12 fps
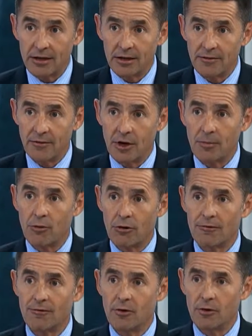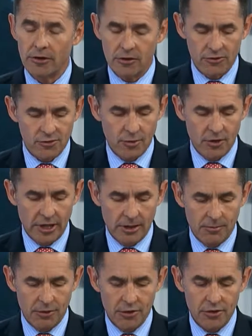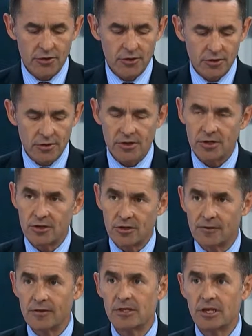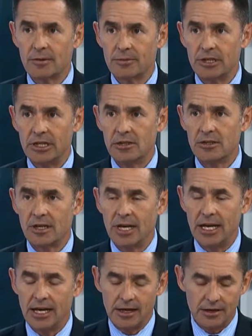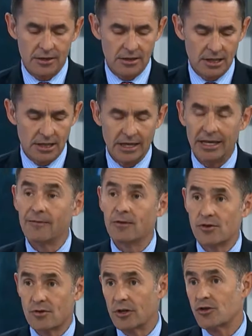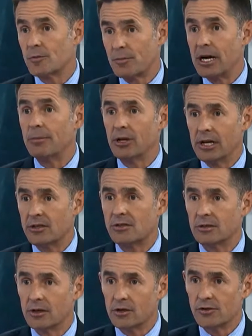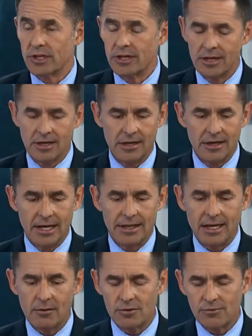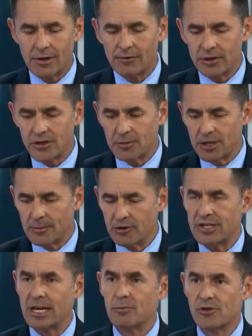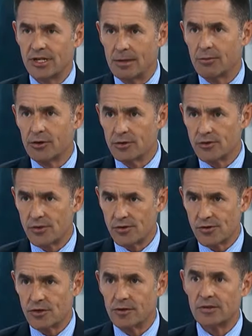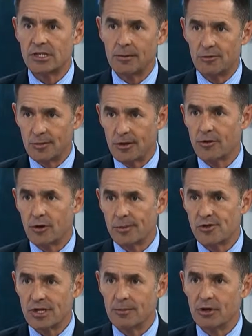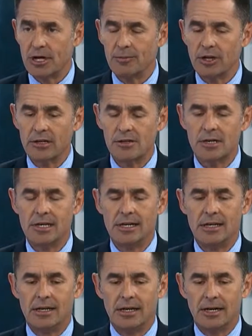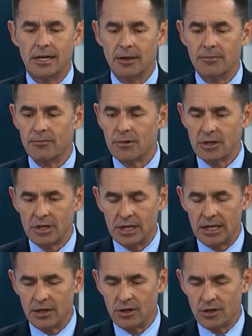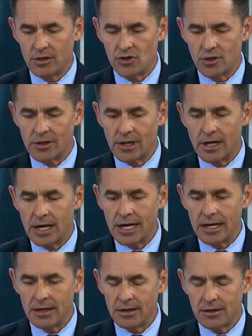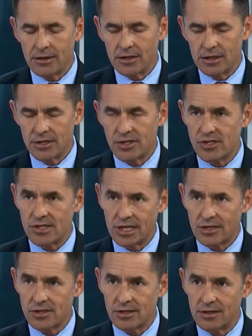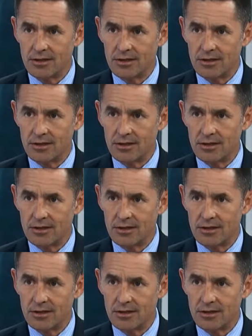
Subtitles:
of our portfolios were in producers, service companies, and infrastructure pipelines, largely. And that was roughly split about 10% producers and service companies, about 30% pipelines. July the 6th,